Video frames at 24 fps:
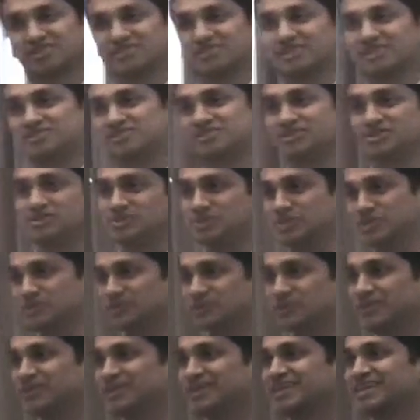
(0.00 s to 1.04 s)
unless you
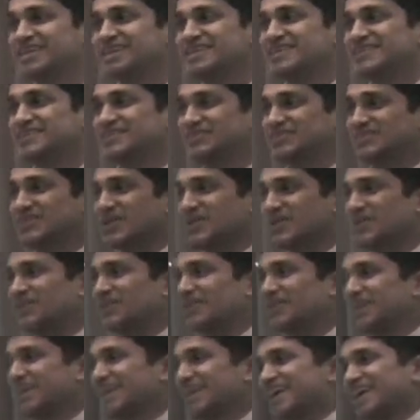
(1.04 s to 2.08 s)
do.
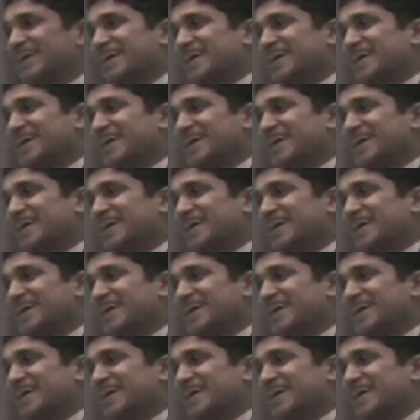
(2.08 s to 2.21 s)
So,